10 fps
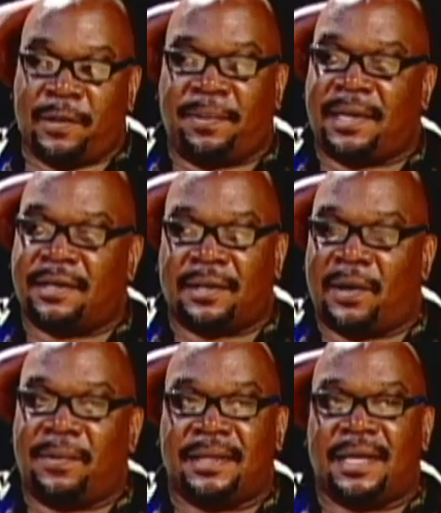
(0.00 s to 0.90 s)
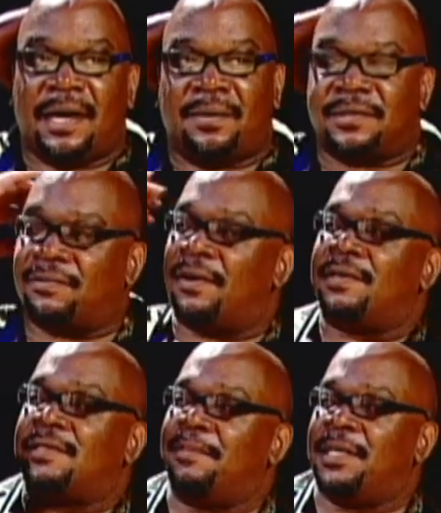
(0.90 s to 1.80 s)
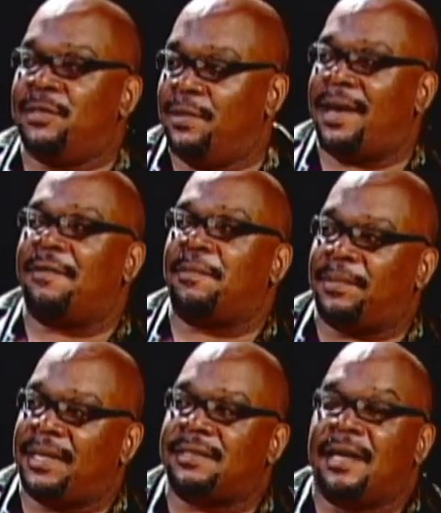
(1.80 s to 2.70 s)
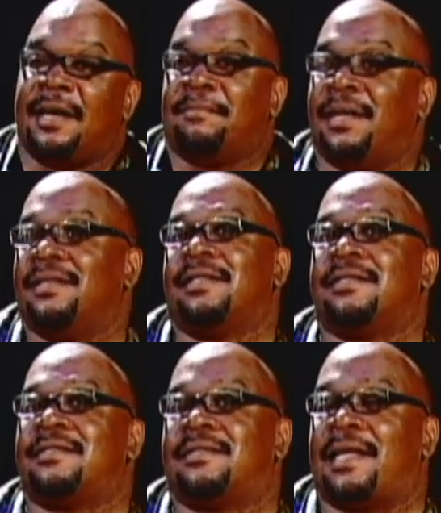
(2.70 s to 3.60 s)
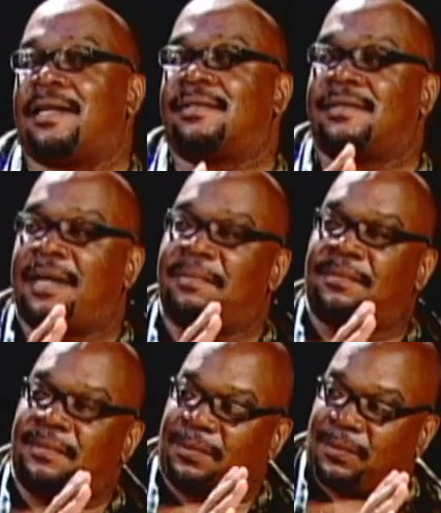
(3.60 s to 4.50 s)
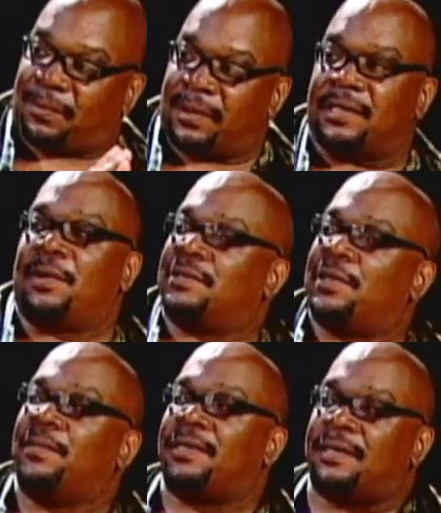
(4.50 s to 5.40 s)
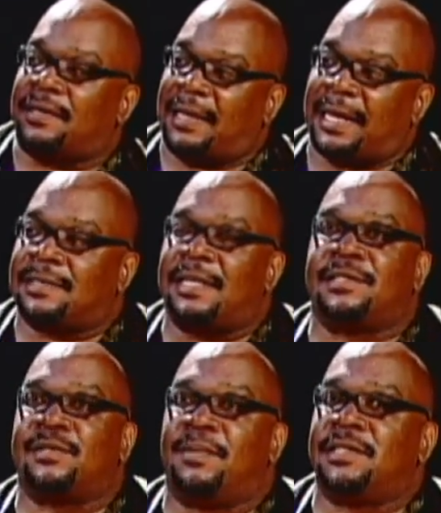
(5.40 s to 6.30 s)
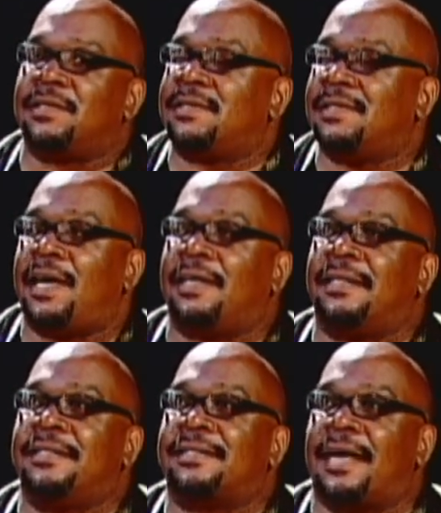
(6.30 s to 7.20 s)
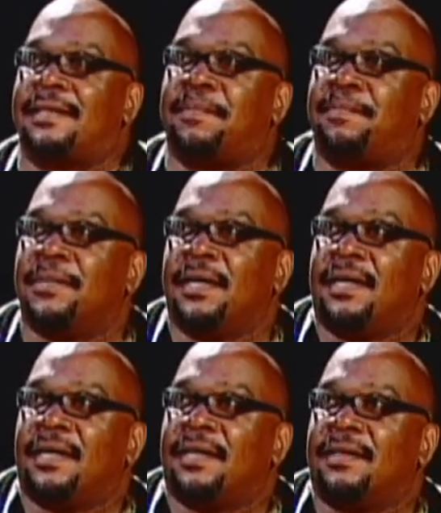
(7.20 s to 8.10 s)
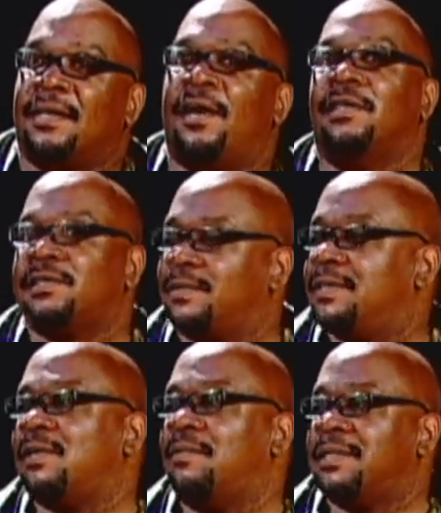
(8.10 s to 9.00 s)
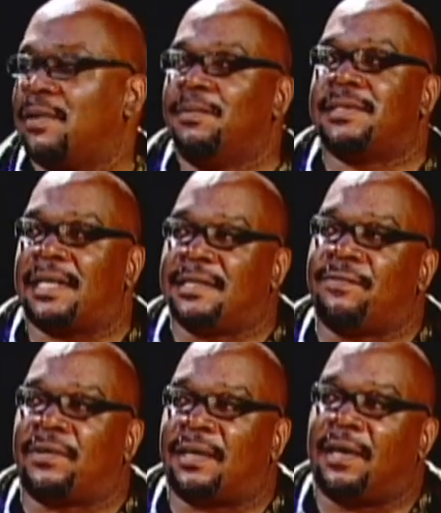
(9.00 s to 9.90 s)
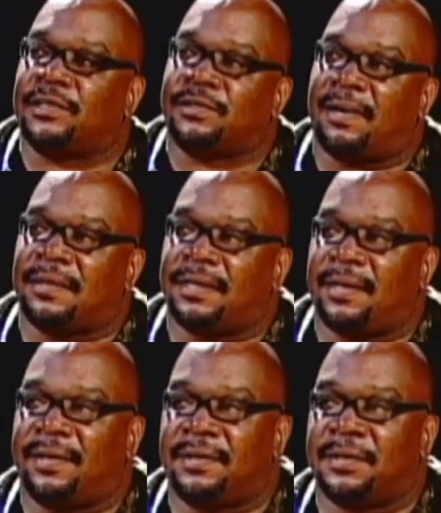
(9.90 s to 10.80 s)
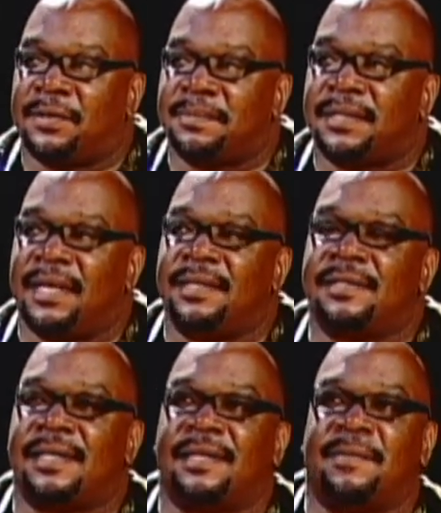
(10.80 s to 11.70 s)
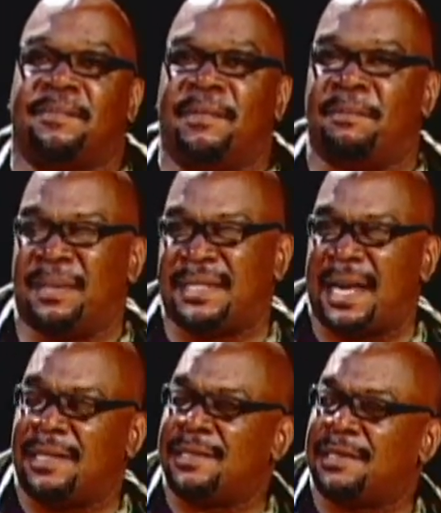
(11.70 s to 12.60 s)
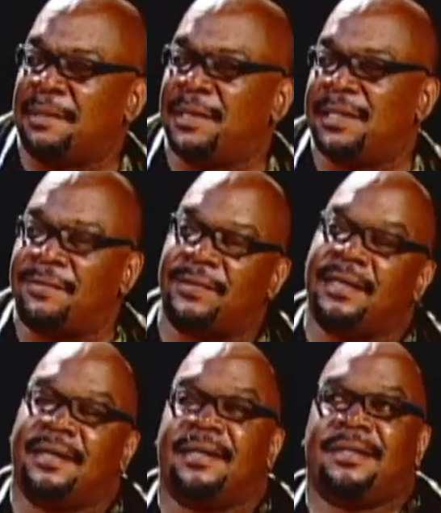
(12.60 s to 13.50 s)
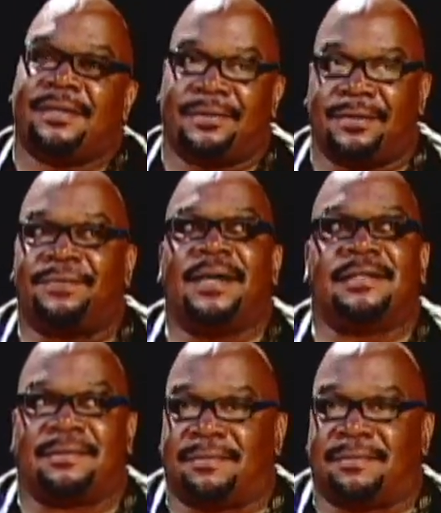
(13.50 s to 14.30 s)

planning on going now as far as, I mean, do you have a place? My thing is like skip one coast, go to like, cause I just went to Seattle and it's like the culture is, it's almost like a different culture out there. You know what I'm saying? It's like the mentality is a little bit different. You know, you'll find some